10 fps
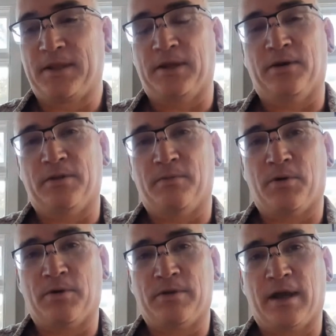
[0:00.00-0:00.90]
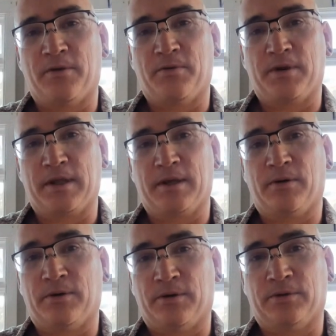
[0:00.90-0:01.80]
you know, the more that we
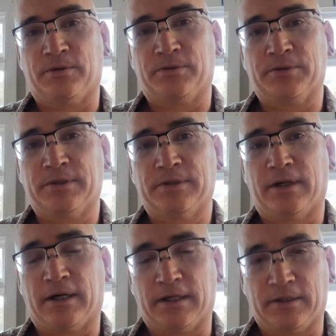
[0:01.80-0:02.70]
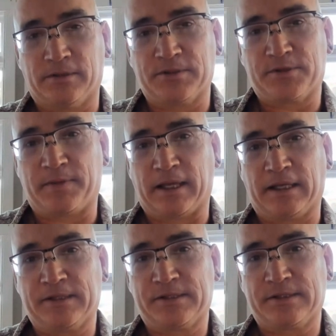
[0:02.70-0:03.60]
hold our own
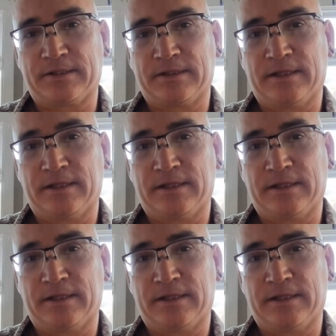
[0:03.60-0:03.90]
space,